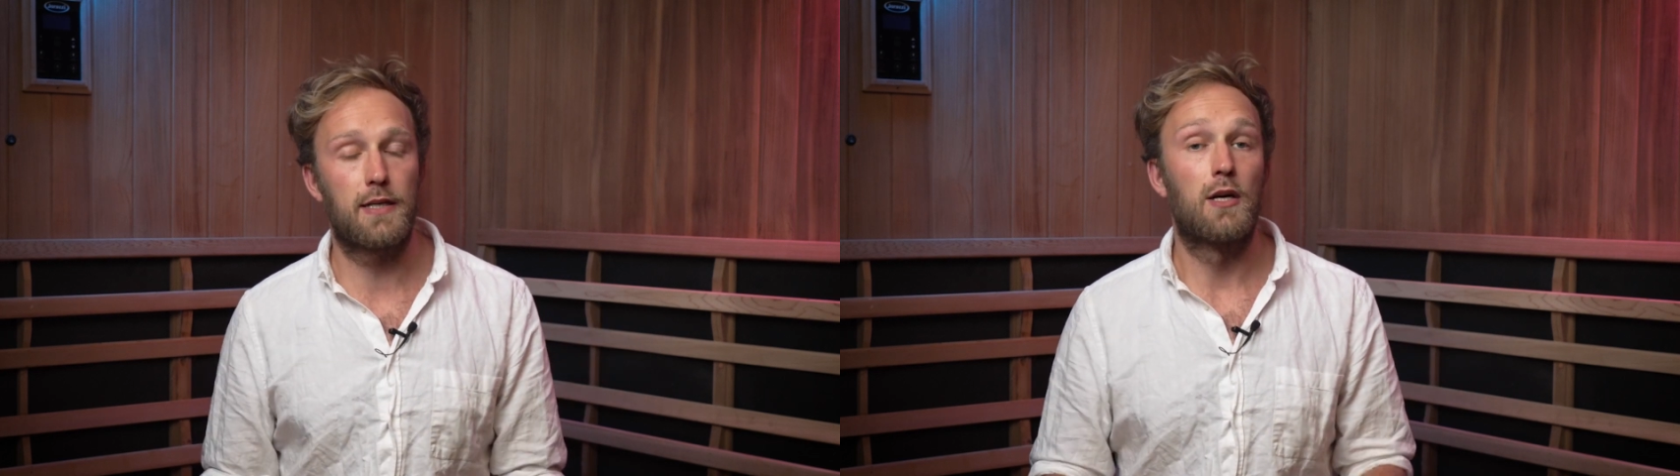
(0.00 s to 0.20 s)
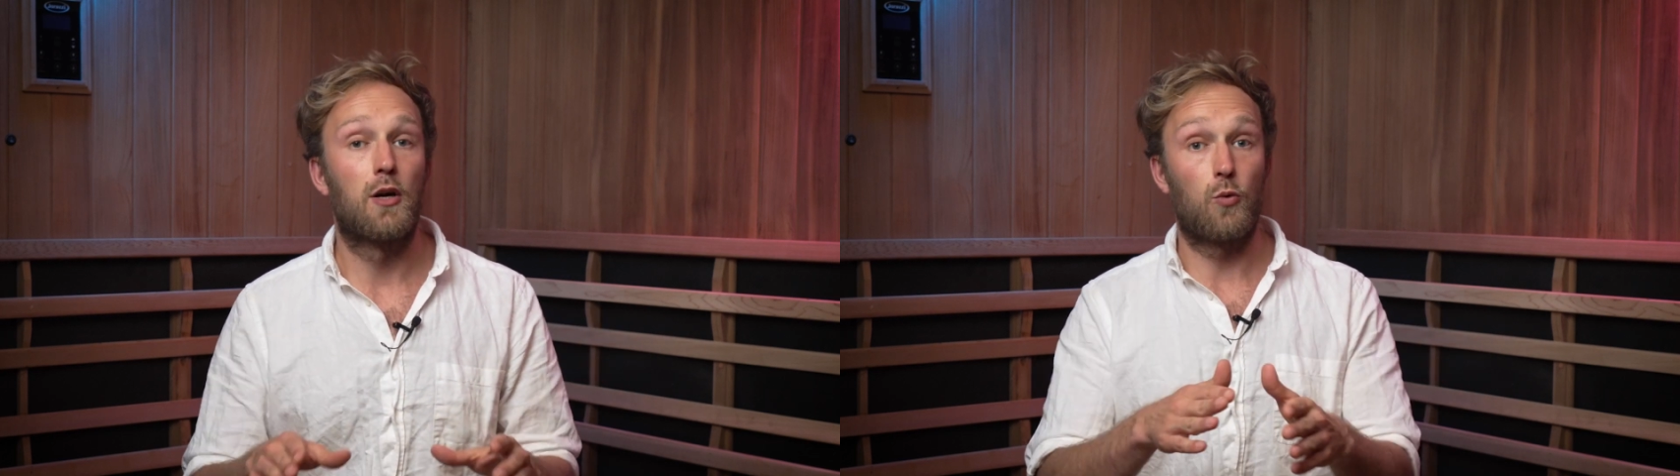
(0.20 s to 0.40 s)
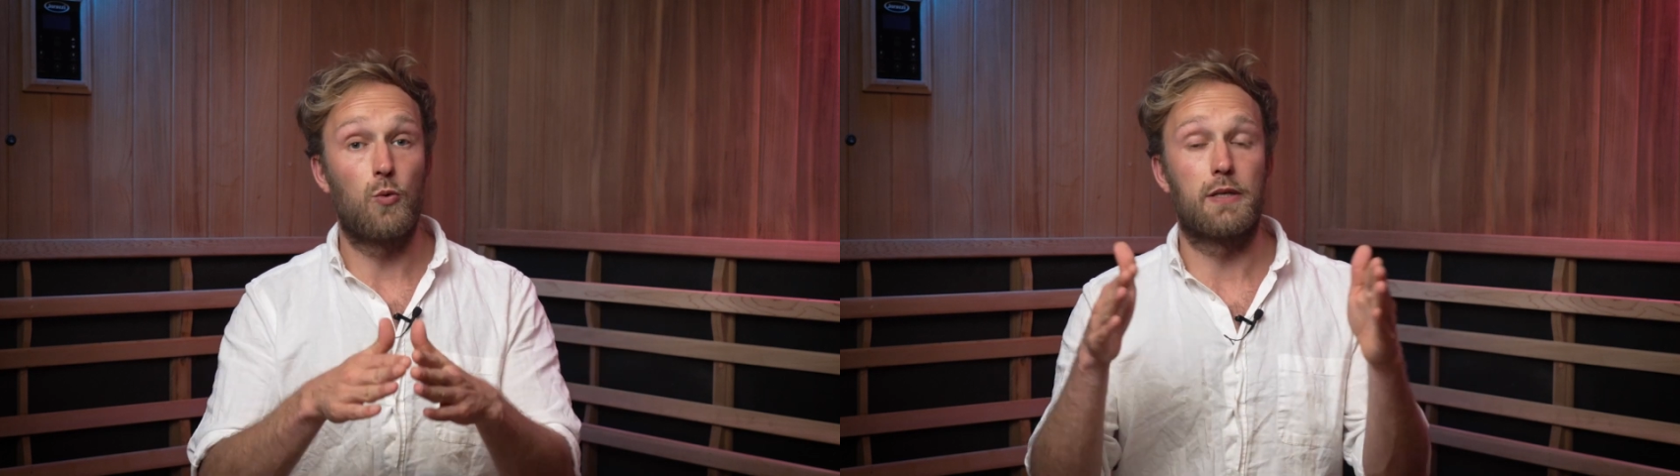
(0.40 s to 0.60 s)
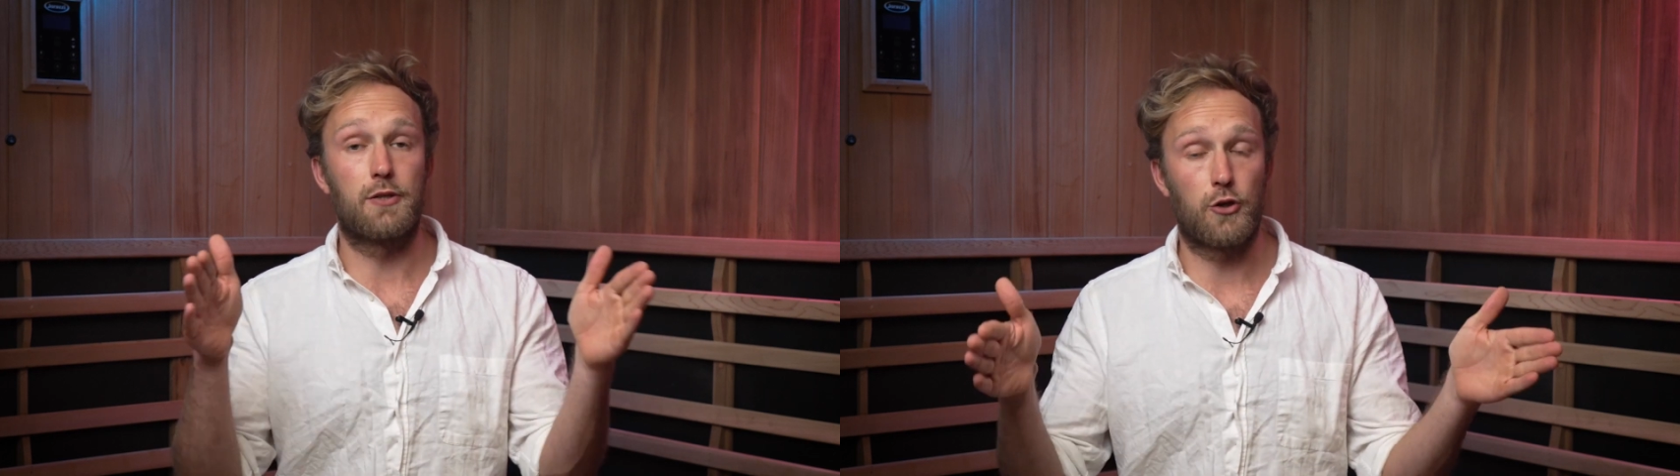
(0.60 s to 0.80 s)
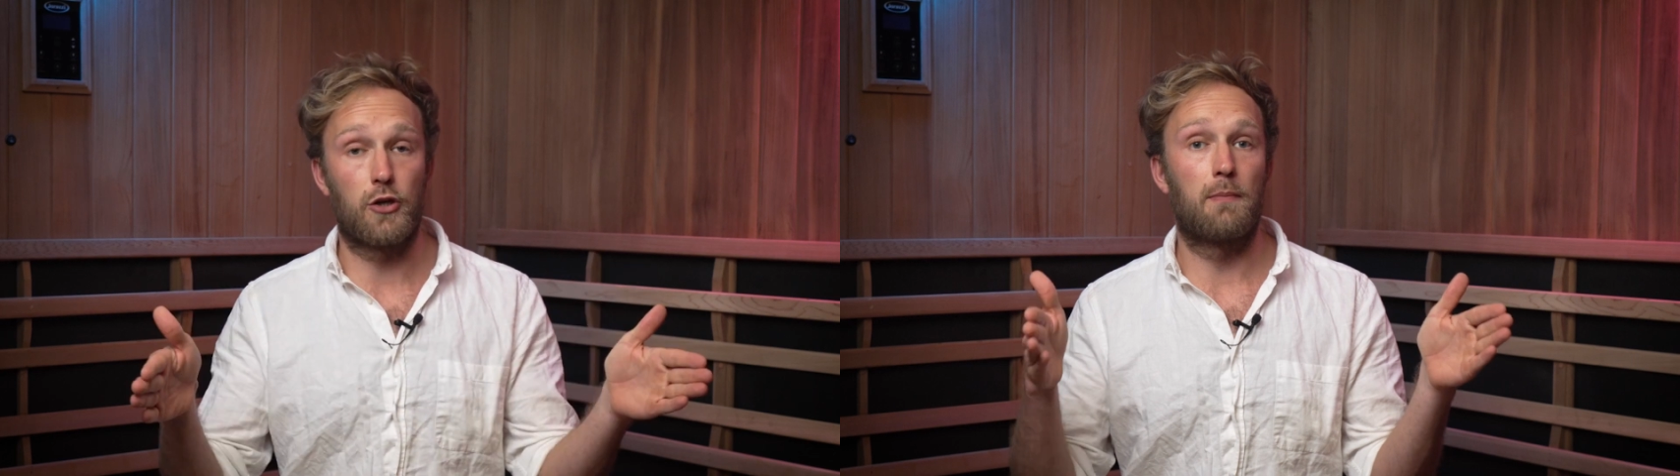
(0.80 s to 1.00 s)
who in
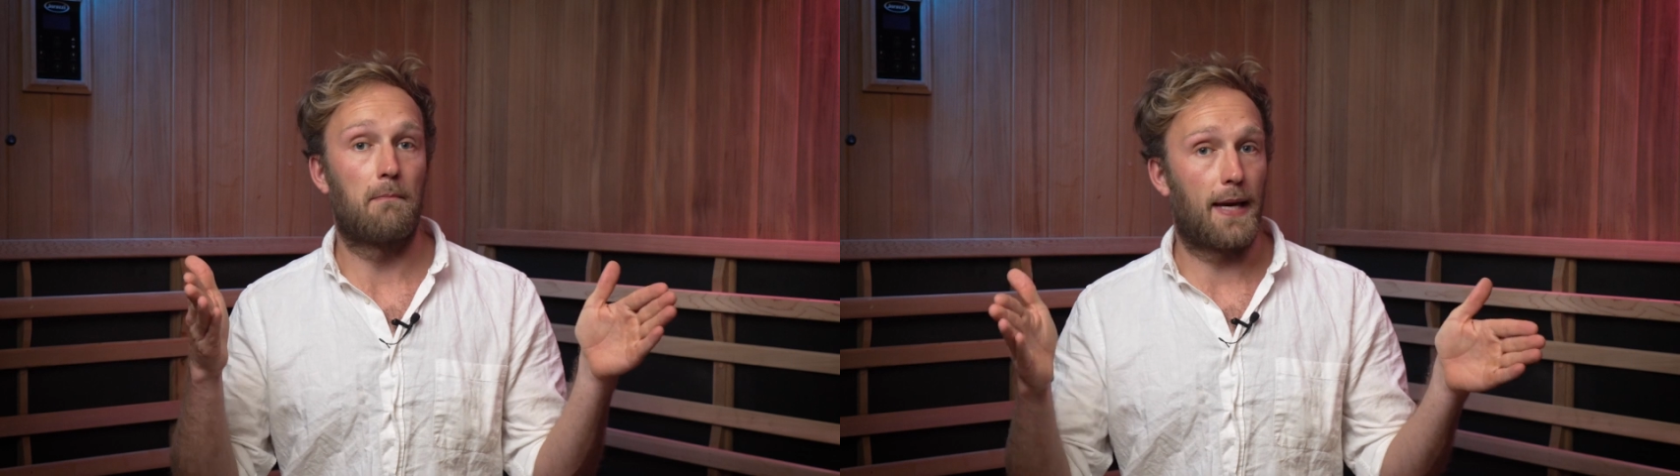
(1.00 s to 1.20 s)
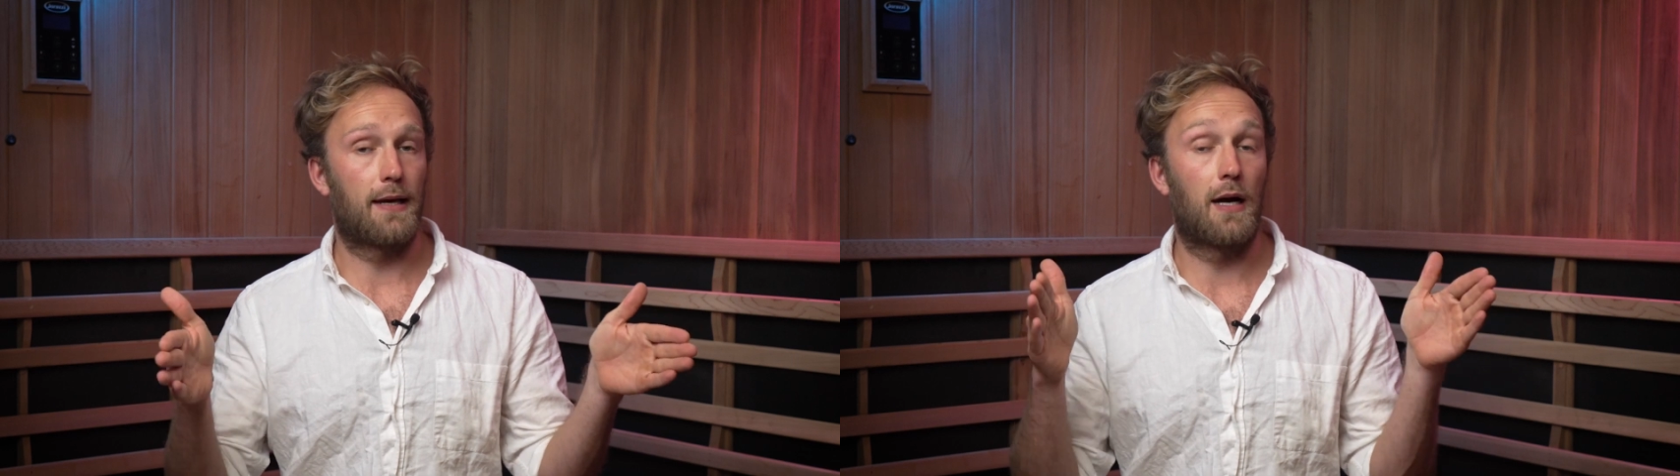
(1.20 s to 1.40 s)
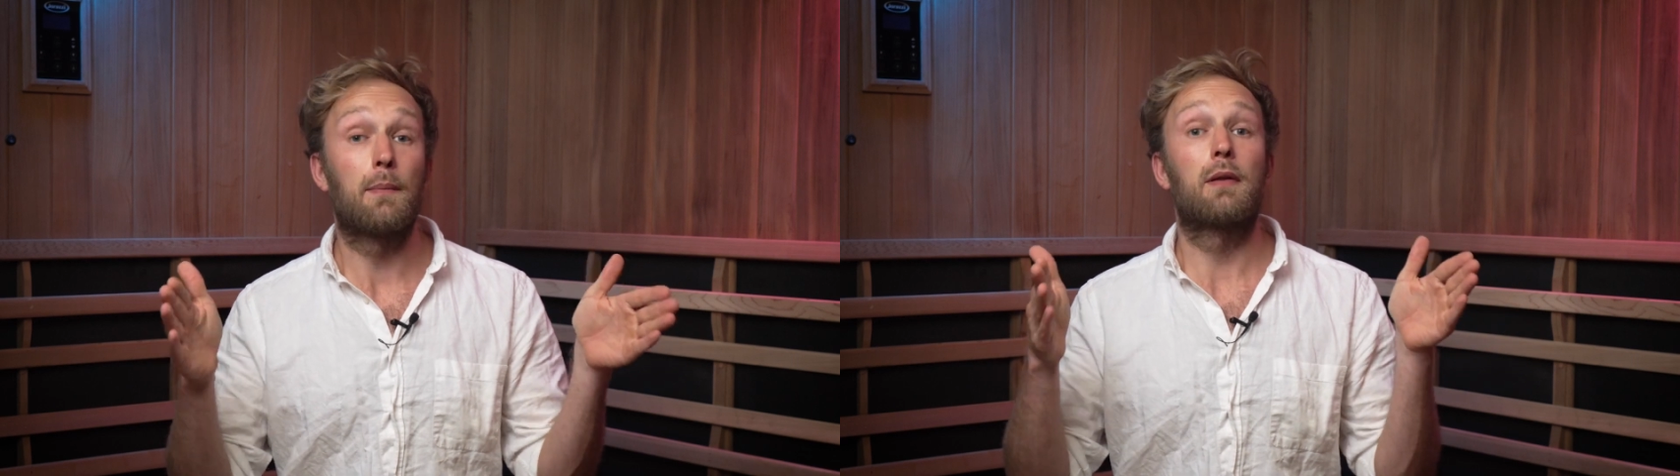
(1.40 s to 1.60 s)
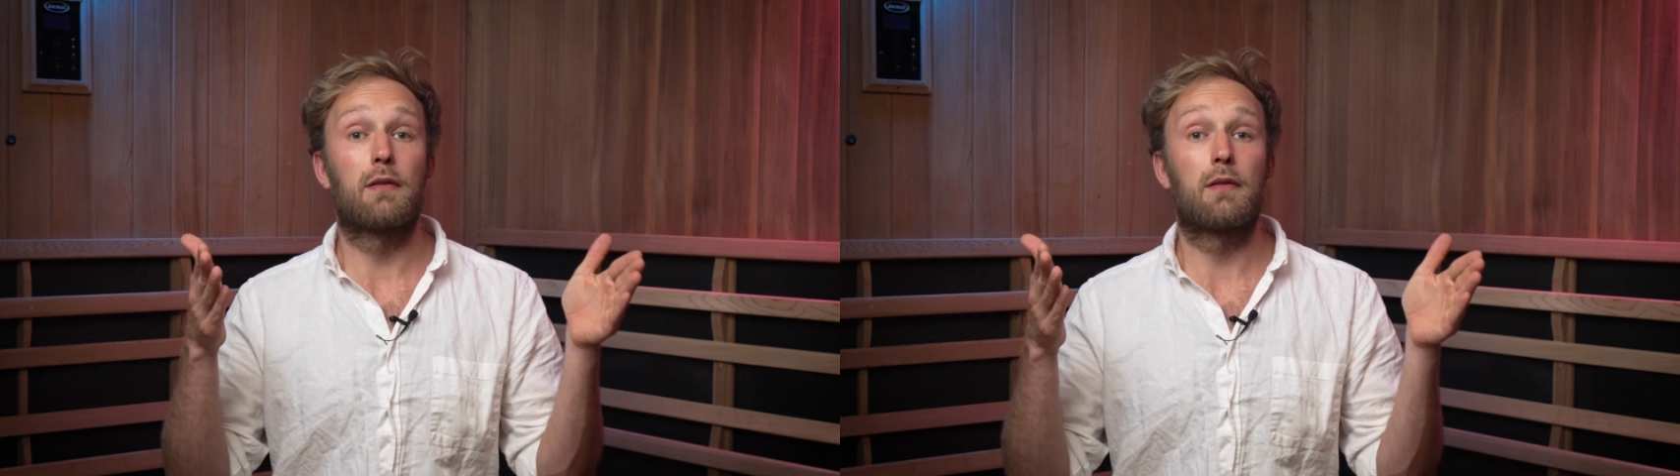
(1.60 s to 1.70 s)
turn make up